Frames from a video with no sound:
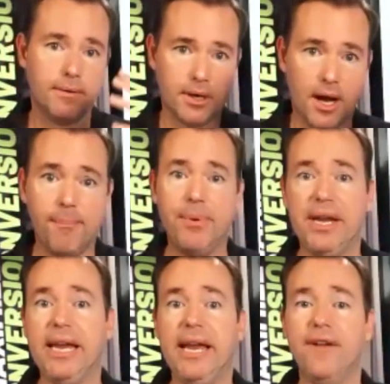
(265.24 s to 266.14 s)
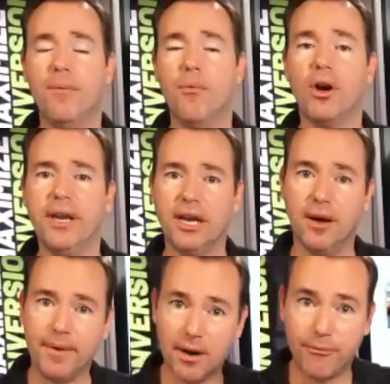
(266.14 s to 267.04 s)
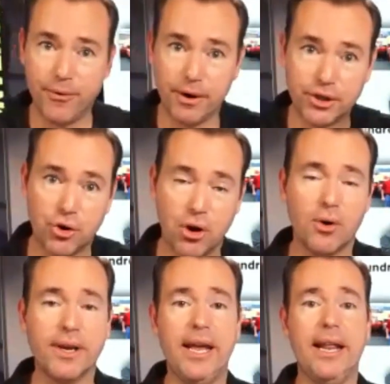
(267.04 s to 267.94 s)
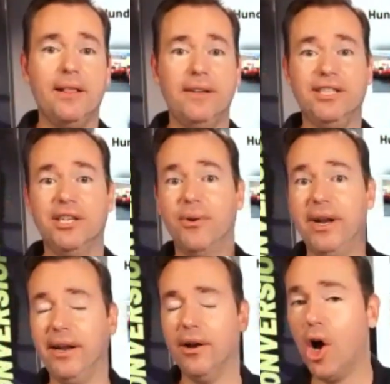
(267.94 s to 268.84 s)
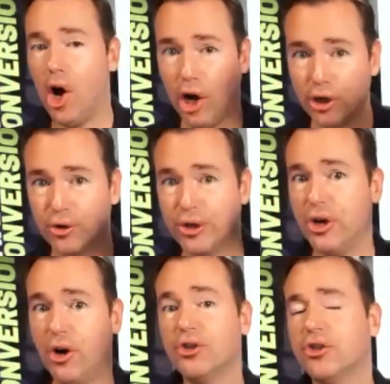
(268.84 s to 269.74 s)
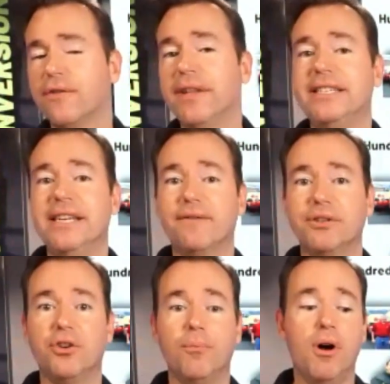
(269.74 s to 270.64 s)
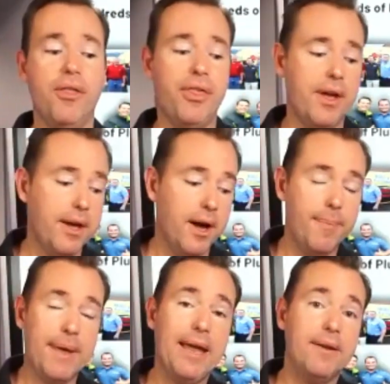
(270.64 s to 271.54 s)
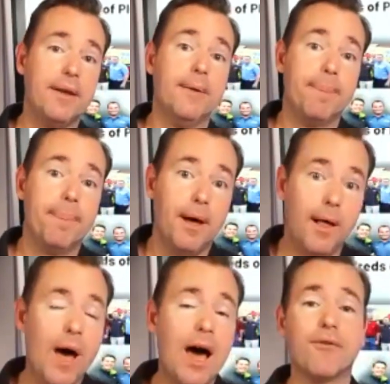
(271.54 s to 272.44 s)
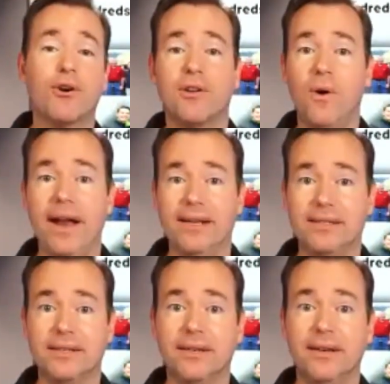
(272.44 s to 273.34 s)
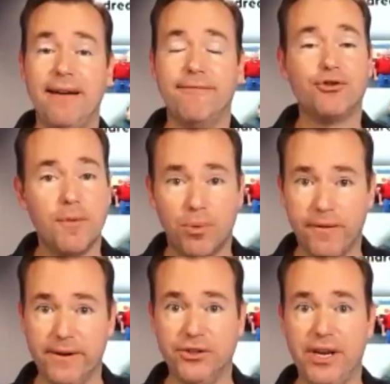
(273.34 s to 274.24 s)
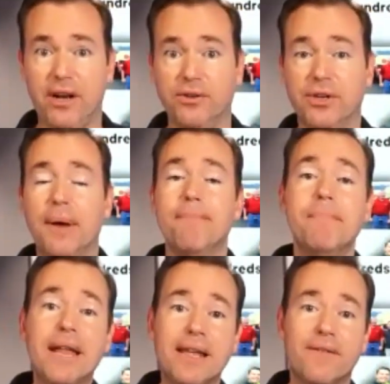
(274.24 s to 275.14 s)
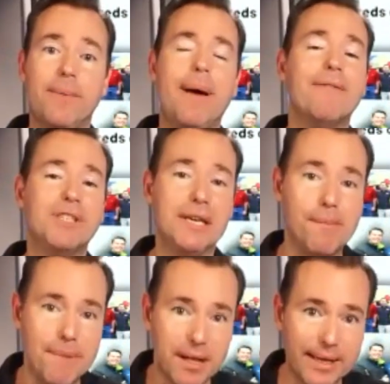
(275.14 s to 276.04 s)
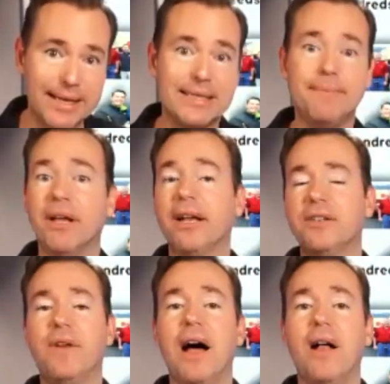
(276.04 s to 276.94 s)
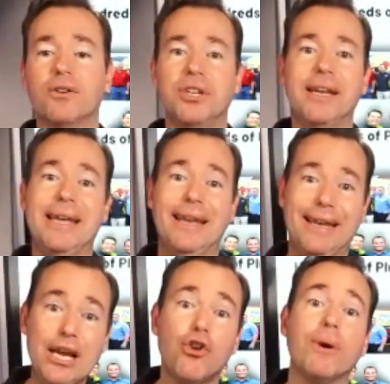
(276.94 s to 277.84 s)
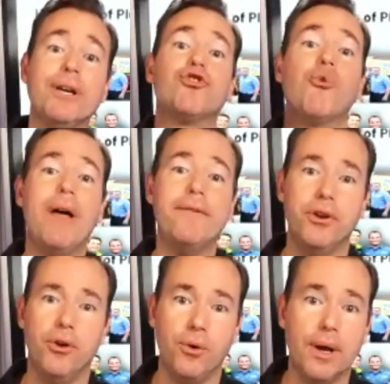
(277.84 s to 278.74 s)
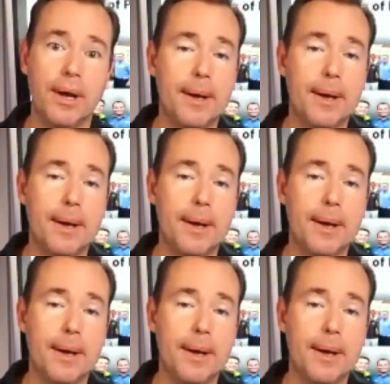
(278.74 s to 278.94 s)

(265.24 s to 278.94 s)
company in their market, coming up very strong organically, generating hundreds and hundreds of leads every single month. And a lot of our clients have tripled their sales. Many of them have seen millions and millions of dollars in increased revenue